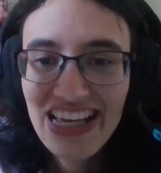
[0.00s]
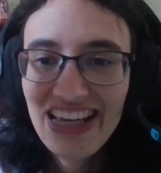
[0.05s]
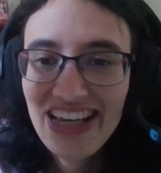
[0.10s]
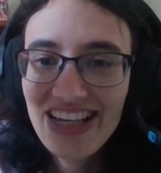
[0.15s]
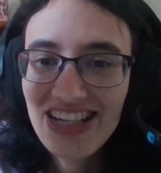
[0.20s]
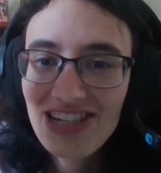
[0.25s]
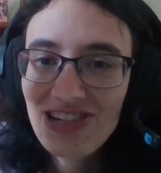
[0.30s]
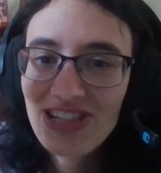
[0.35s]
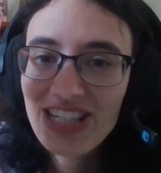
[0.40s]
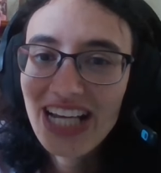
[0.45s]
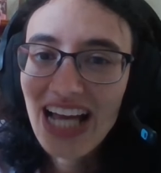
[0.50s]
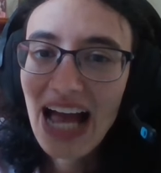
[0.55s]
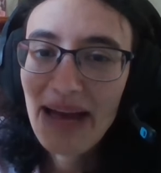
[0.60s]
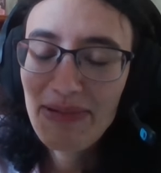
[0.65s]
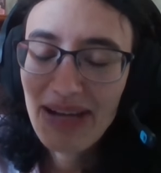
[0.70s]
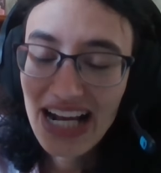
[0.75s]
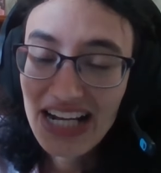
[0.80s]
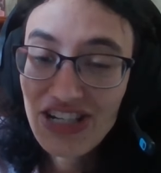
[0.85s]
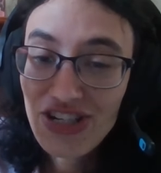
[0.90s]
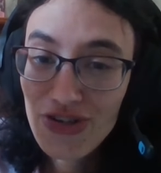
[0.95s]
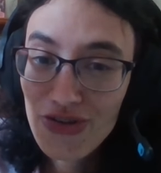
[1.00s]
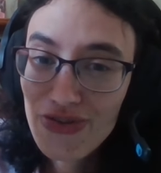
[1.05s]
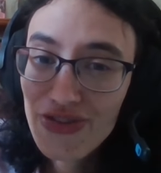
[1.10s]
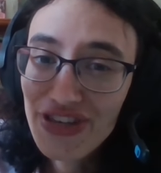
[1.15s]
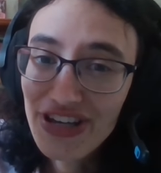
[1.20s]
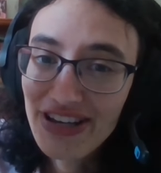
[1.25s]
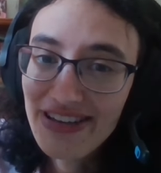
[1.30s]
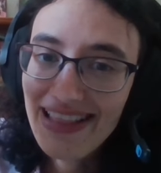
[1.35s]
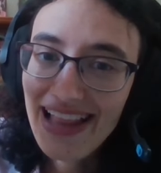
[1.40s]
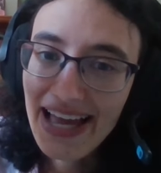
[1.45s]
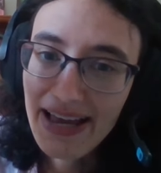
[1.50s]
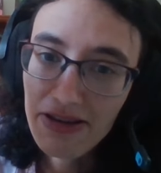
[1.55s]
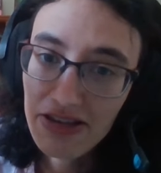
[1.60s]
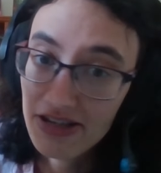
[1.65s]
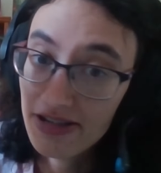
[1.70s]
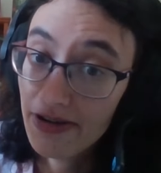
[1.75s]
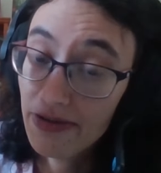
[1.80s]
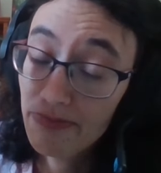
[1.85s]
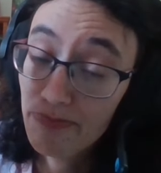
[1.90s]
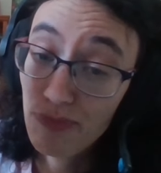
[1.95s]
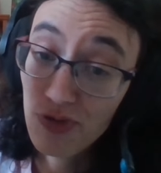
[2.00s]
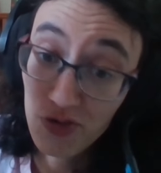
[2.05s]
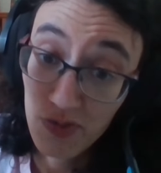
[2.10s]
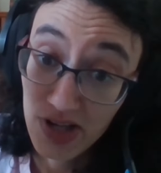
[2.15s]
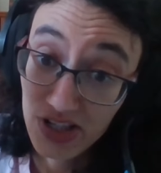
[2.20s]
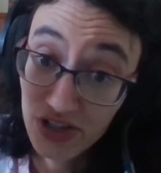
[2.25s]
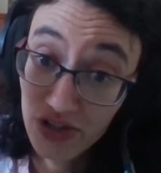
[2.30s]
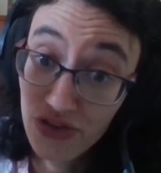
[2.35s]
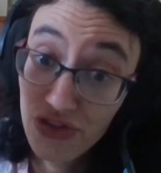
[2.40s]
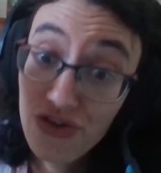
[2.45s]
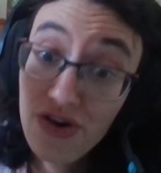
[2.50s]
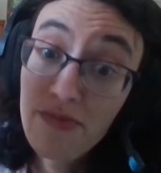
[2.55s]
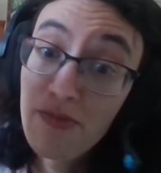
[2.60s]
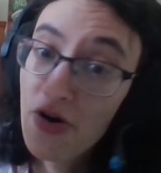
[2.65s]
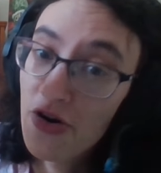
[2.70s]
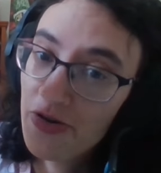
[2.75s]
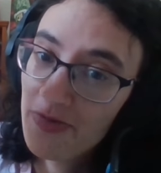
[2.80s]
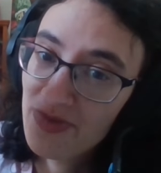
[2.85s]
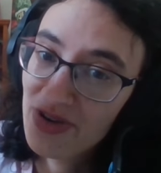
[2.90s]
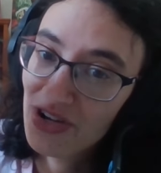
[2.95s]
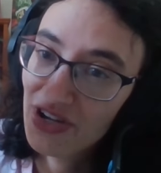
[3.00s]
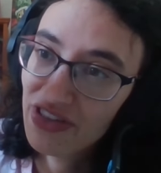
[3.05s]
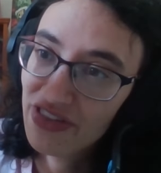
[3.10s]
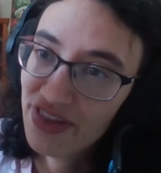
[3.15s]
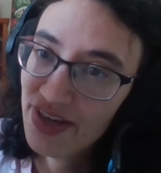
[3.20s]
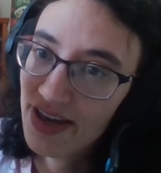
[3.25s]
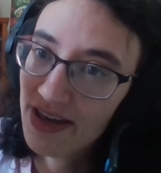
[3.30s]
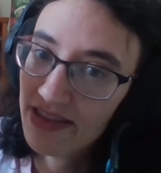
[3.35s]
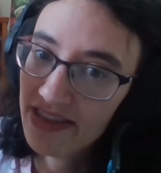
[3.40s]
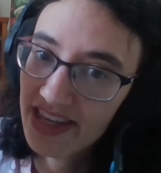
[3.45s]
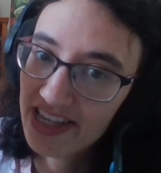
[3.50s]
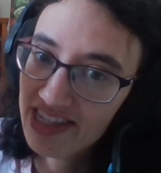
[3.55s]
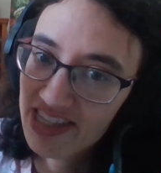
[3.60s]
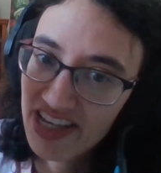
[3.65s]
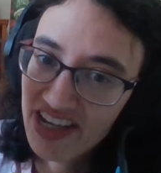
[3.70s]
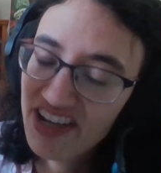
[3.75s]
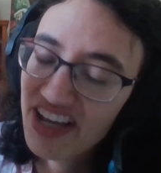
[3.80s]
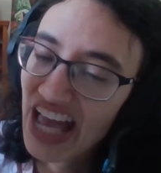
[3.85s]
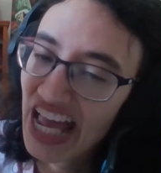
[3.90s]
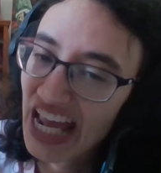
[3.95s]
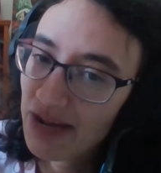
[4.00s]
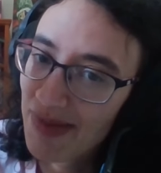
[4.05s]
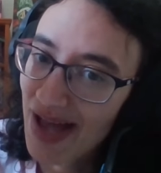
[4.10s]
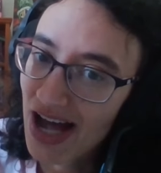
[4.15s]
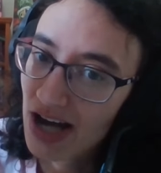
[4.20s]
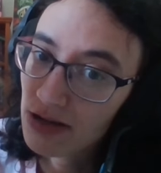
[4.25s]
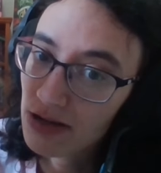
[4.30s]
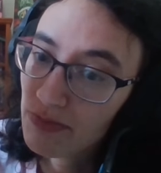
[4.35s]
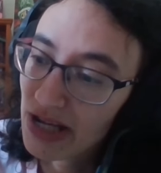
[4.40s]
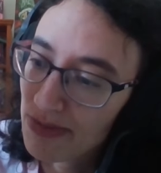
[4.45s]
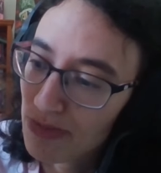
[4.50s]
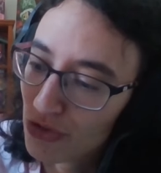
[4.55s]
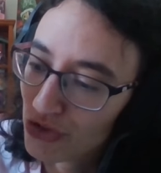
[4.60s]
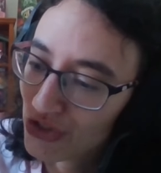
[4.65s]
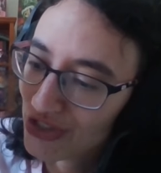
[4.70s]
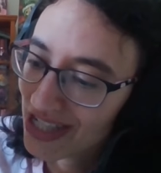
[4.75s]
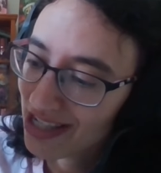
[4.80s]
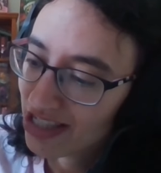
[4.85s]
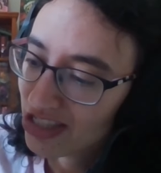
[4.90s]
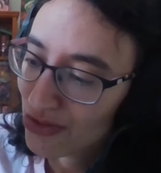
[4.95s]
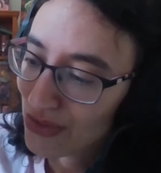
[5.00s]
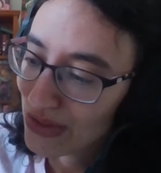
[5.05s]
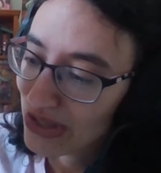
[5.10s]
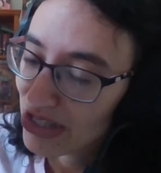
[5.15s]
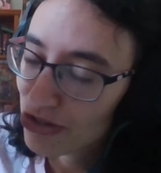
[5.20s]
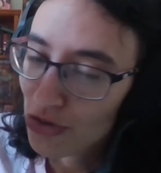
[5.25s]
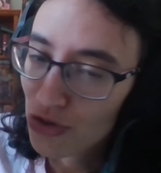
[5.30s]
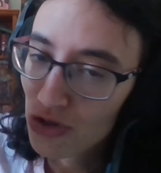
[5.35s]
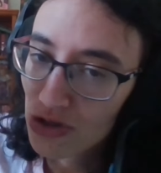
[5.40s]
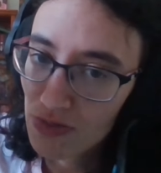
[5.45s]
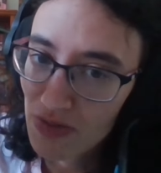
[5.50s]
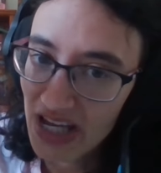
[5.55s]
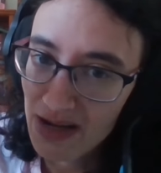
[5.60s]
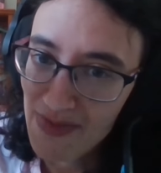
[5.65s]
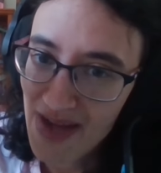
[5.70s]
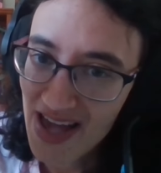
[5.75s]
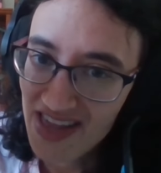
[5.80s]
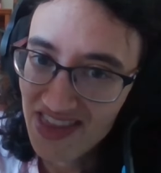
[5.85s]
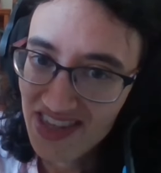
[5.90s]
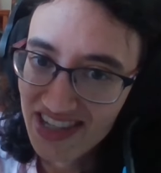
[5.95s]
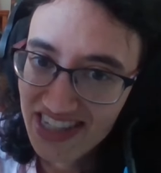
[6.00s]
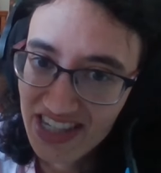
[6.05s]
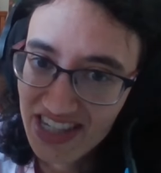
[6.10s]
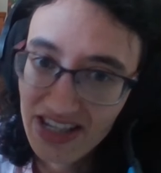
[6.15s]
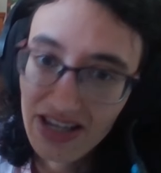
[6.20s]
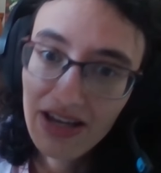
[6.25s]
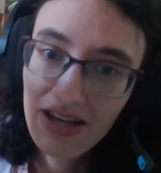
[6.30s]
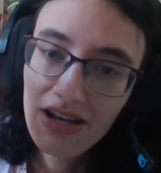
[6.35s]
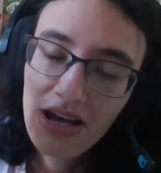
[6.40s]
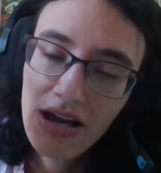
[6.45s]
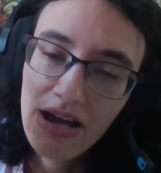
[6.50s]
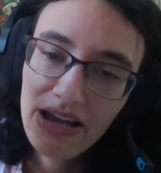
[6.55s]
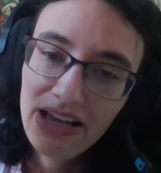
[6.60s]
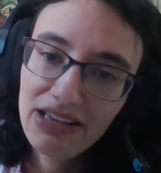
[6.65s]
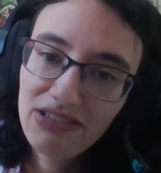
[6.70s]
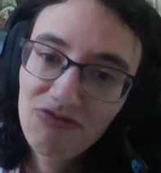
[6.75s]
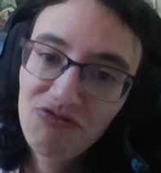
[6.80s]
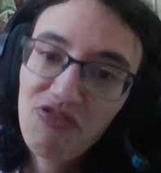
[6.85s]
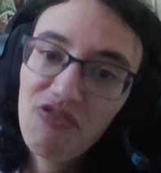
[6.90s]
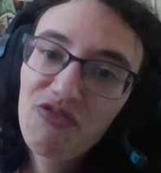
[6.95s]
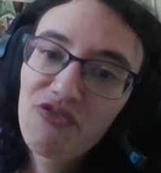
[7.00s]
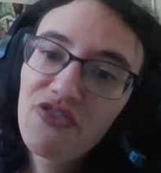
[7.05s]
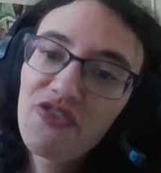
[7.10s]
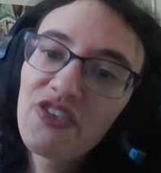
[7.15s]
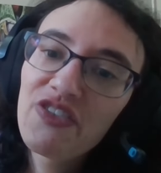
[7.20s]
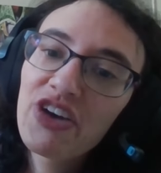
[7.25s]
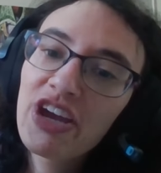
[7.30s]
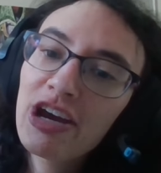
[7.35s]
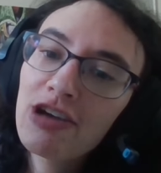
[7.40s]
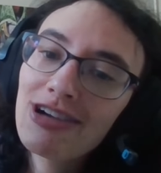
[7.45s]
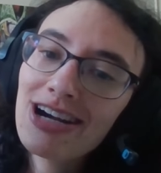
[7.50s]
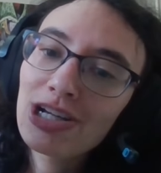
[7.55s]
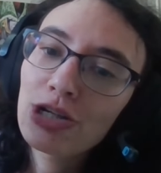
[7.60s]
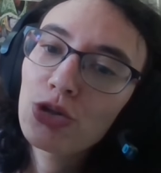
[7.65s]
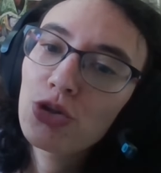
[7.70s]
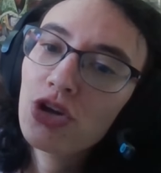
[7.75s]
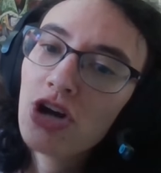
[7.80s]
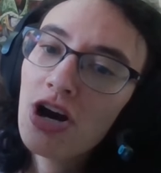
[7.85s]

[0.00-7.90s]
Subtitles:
Interesting. I mean, I knew that, like, pretty much the moment that this thing came out, people started doing the toothpick method to figure out all the